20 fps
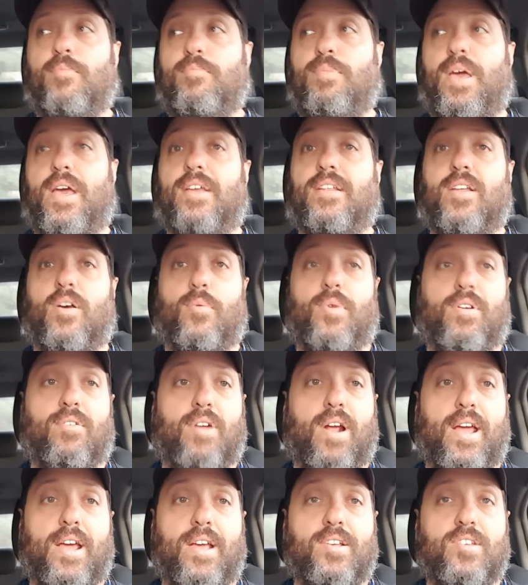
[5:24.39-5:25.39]
pig that we
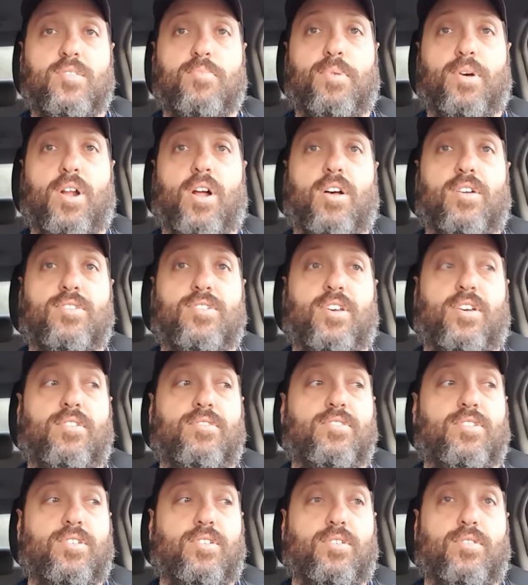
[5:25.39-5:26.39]
raised, but also
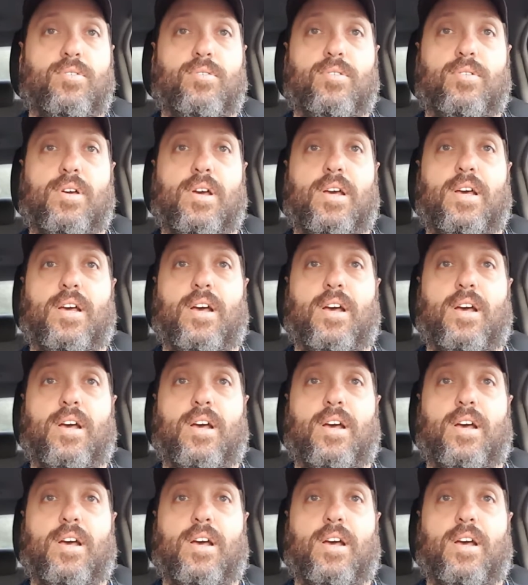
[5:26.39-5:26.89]
to